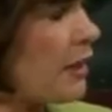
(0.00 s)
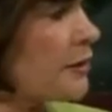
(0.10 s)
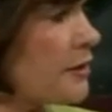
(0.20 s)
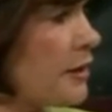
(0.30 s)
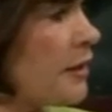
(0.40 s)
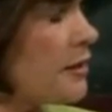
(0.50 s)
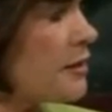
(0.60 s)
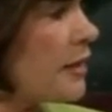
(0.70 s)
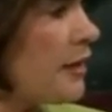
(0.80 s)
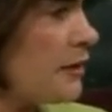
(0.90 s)
Palestinian
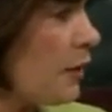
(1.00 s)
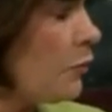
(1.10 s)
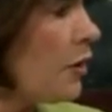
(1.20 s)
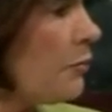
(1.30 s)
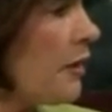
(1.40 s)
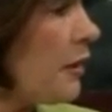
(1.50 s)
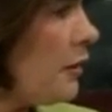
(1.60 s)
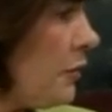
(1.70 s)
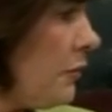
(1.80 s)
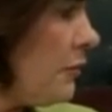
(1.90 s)
state there will be
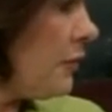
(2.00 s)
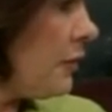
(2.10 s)
no